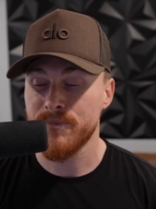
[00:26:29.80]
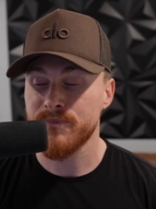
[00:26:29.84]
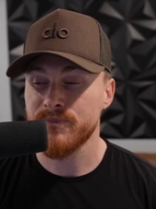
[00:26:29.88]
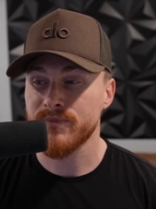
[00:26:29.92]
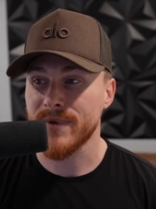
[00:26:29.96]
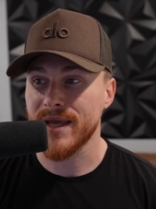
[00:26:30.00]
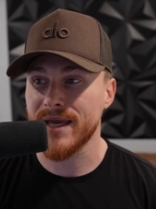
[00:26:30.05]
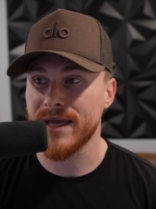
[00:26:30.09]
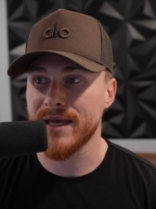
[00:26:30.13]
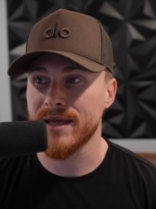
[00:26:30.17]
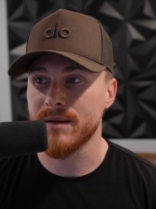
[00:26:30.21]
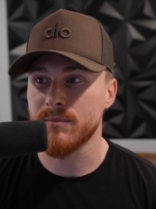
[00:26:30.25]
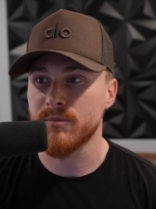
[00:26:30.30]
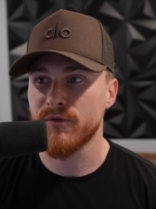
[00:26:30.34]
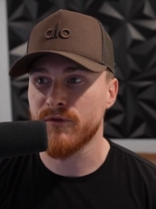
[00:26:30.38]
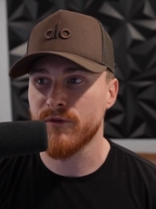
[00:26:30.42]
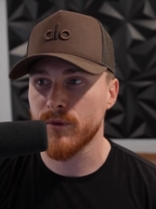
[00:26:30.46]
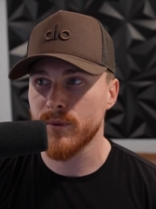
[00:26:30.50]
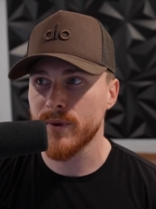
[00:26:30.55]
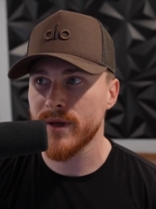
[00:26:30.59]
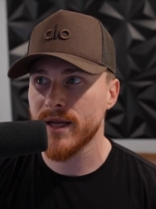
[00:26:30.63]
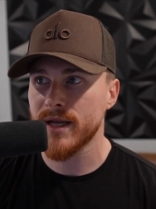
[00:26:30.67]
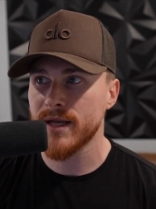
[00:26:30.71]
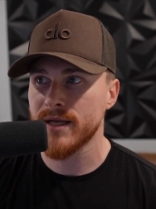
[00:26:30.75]
And before
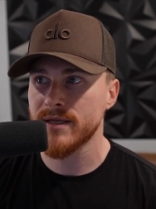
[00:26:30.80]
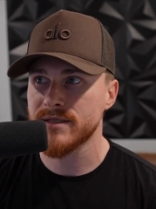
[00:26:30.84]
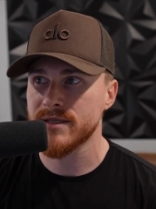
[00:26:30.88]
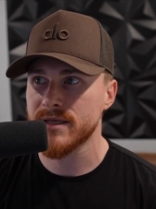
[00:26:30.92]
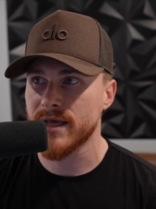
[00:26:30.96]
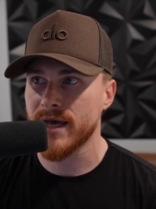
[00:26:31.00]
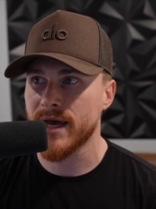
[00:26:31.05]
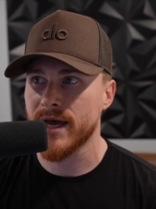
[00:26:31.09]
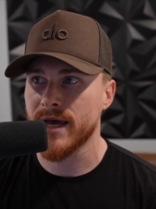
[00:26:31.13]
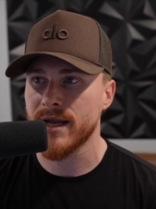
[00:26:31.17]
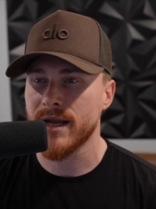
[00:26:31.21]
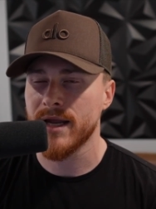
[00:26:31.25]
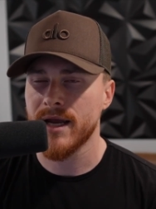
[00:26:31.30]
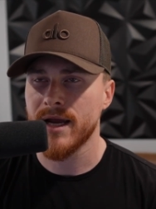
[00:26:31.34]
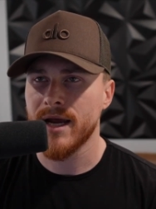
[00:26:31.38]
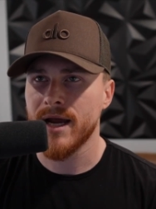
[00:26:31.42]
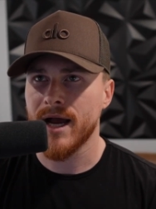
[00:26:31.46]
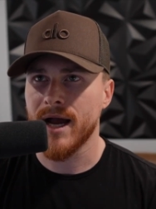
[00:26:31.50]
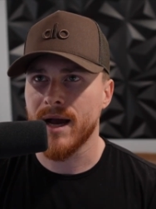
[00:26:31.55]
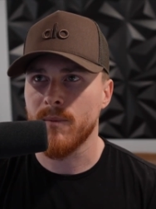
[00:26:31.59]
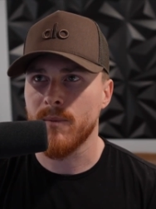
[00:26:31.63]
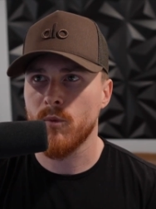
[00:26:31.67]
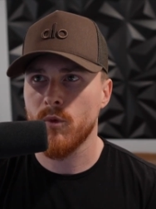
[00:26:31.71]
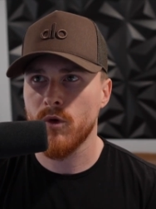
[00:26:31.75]
we get into that,
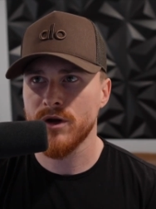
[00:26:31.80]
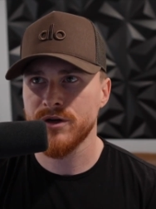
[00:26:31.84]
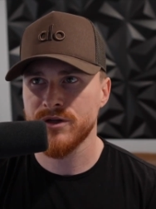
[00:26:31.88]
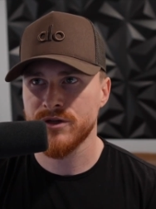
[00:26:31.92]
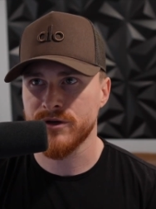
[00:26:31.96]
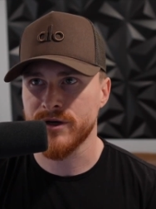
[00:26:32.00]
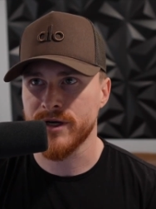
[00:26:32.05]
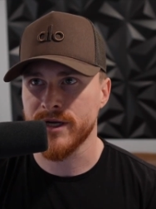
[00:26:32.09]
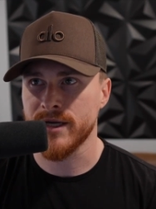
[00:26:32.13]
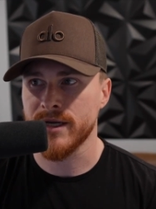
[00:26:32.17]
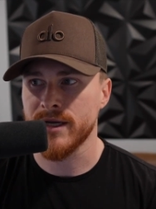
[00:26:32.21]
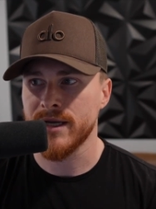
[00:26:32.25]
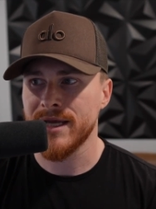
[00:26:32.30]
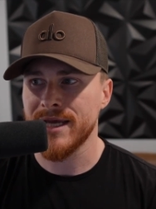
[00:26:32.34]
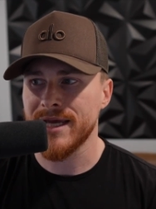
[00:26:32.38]
I'm wondering,